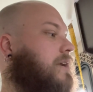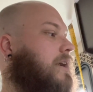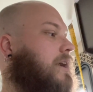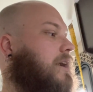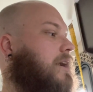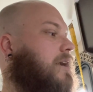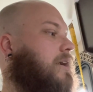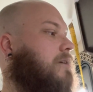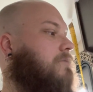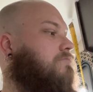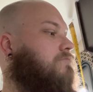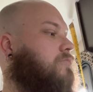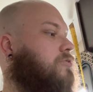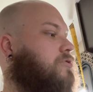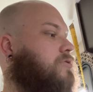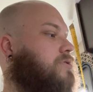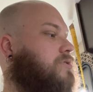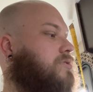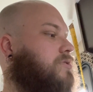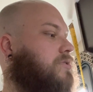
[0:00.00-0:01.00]

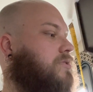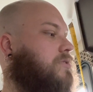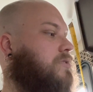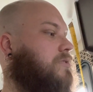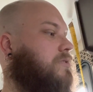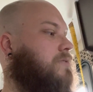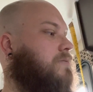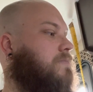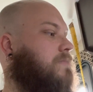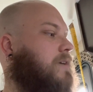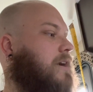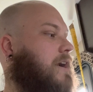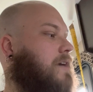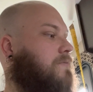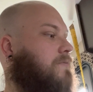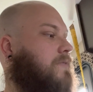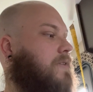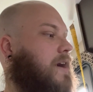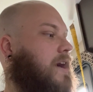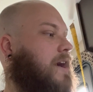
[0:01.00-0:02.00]
Moisture,
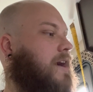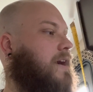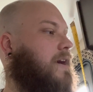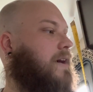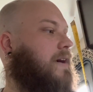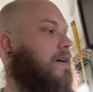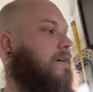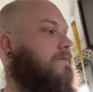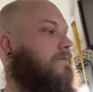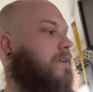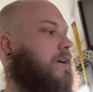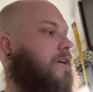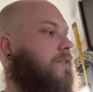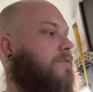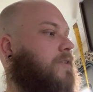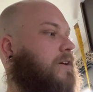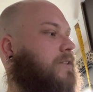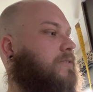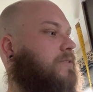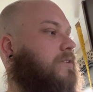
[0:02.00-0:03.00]
I
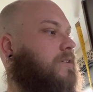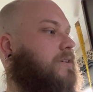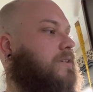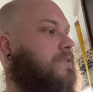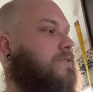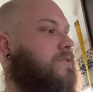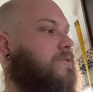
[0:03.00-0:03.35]
like the